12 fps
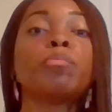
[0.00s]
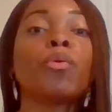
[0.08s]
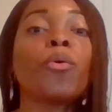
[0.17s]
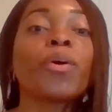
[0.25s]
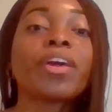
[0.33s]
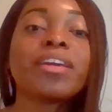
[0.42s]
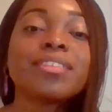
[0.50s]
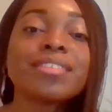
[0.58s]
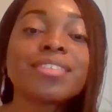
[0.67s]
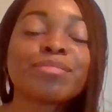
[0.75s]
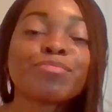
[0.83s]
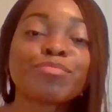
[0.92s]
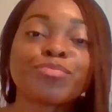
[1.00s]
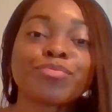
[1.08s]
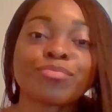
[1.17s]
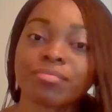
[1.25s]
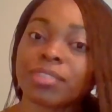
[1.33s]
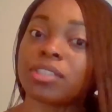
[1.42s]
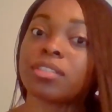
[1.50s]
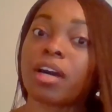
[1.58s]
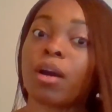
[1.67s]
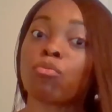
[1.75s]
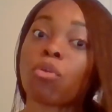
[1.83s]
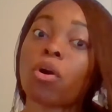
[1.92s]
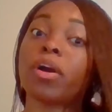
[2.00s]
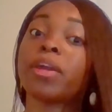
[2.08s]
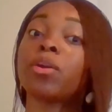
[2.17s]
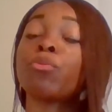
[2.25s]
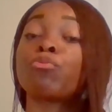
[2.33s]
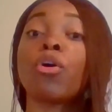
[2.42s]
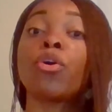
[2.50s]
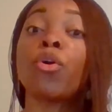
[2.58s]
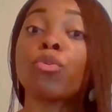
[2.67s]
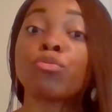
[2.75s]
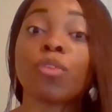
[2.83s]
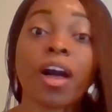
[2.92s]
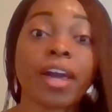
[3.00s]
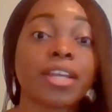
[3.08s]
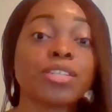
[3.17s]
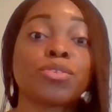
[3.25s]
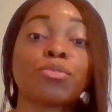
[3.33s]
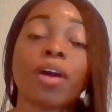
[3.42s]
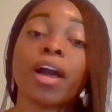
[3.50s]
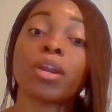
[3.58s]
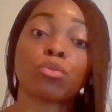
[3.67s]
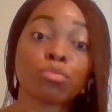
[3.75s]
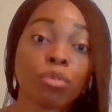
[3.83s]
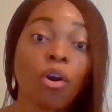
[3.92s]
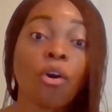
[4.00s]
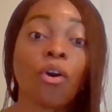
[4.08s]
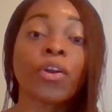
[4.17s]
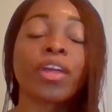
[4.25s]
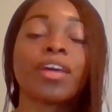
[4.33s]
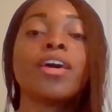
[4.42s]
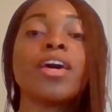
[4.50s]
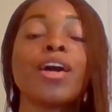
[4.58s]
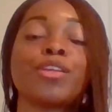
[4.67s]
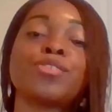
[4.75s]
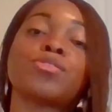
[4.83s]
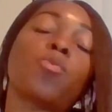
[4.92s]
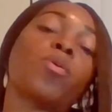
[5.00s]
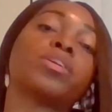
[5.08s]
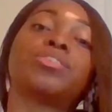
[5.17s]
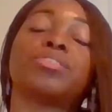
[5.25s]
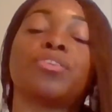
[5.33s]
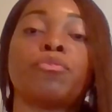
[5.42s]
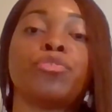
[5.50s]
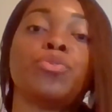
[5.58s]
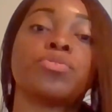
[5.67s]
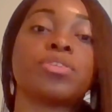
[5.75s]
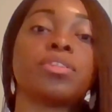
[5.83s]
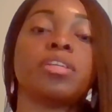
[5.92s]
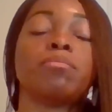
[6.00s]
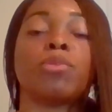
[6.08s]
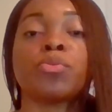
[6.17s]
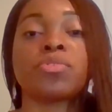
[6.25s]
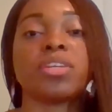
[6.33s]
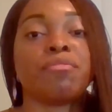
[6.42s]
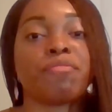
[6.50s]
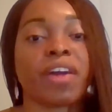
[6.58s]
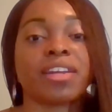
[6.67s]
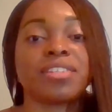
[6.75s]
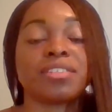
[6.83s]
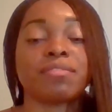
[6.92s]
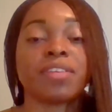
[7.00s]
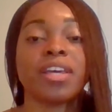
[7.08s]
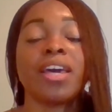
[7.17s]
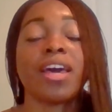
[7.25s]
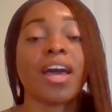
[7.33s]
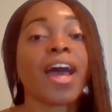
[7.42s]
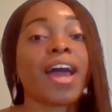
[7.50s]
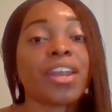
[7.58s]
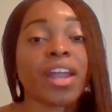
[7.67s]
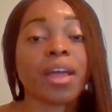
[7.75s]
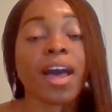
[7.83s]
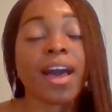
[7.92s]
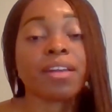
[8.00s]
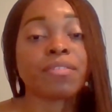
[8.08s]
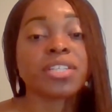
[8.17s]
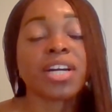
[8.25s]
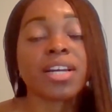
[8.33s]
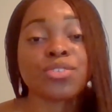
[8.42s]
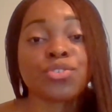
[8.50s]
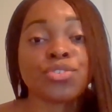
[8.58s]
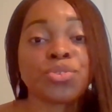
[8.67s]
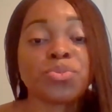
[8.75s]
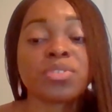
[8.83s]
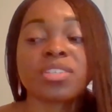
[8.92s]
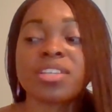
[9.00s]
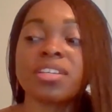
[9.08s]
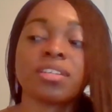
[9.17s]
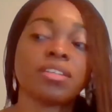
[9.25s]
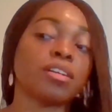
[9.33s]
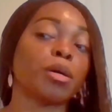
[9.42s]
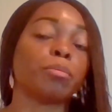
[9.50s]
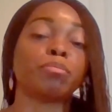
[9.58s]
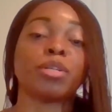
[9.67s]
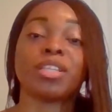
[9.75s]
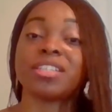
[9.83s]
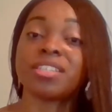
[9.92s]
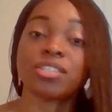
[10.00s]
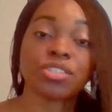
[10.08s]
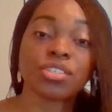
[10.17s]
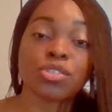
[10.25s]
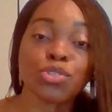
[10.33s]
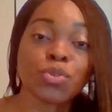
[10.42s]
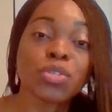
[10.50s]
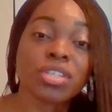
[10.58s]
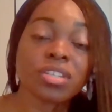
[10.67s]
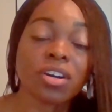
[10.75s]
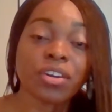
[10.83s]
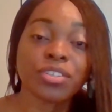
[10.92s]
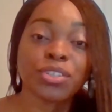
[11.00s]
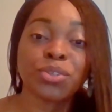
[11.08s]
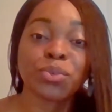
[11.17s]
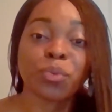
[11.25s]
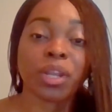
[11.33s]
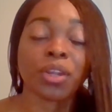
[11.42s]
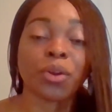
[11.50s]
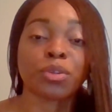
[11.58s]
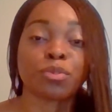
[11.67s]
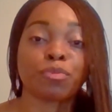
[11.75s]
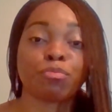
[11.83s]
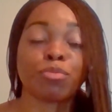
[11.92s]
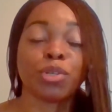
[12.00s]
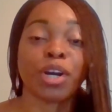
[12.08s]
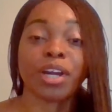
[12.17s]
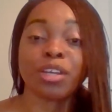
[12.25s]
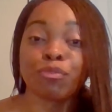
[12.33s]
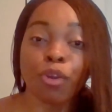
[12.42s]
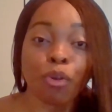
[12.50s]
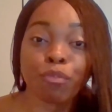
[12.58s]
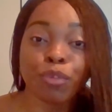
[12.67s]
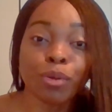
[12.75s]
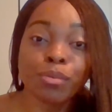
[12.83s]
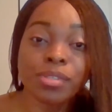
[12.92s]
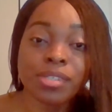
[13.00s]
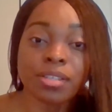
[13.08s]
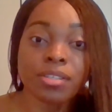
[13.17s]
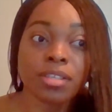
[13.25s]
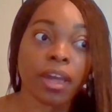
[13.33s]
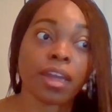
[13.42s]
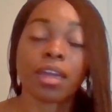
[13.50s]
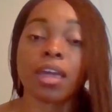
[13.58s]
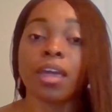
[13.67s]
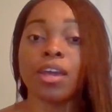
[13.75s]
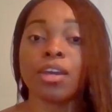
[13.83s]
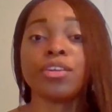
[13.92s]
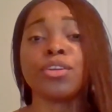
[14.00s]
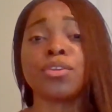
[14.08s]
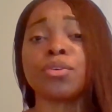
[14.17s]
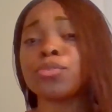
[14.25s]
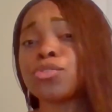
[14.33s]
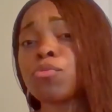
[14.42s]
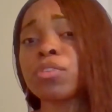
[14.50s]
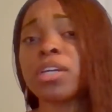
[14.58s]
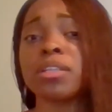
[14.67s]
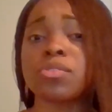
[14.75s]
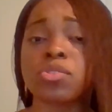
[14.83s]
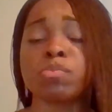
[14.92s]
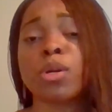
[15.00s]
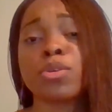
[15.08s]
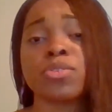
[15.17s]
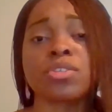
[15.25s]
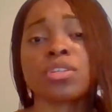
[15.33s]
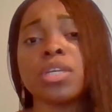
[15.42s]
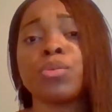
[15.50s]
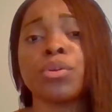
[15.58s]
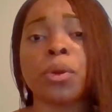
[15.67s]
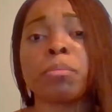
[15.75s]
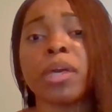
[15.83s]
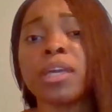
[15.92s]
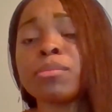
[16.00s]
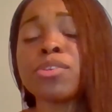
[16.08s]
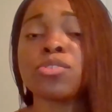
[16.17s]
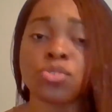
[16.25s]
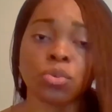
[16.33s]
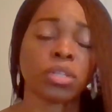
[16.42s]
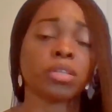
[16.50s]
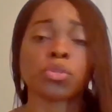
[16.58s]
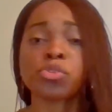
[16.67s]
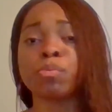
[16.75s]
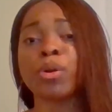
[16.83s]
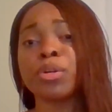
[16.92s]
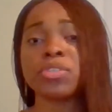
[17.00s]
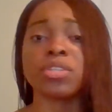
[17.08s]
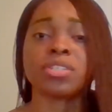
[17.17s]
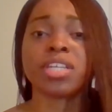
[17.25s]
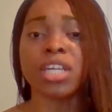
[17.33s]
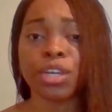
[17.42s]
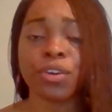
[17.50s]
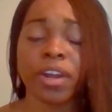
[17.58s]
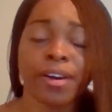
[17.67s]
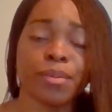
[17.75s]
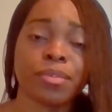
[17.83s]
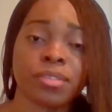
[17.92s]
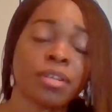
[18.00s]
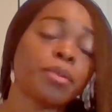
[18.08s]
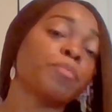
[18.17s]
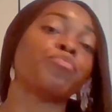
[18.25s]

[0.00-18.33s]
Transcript: point, it's not wrong or right, it's not right or wrong, it's a question of who's the most effective. Advertisers use it, politicians use it on you when they're gunning for your votes. It's like, you know, don't let this person kill your babies, don't let this person take your health.